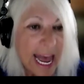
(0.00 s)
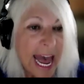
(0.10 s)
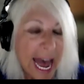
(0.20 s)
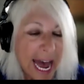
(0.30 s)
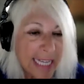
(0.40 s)

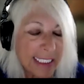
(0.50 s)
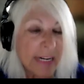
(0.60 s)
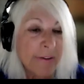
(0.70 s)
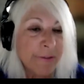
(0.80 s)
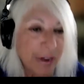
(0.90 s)
as
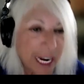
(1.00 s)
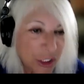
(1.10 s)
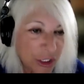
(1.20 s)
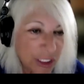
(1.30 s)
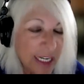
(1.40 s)

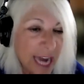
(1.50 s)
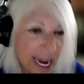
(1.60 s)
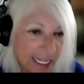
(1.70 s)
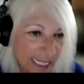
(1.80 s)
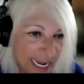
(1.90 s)
fresh
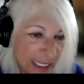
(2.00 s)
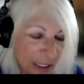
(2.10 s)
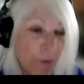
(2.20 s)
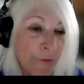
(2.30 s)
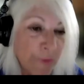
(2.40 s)
content
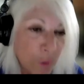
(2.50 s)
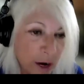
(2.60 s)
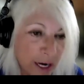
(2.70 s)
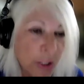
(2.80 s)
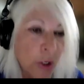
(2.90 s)
for
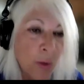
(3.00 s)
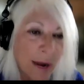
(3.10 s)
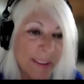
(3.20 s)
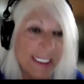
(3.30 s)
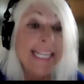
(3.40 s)
your
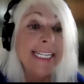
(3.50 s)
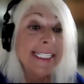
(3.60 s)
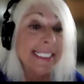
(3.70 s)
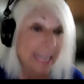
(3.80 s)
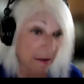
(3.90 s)
website
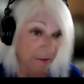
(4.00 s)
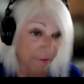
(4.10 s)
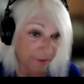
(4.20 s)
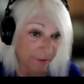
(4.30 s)
itself.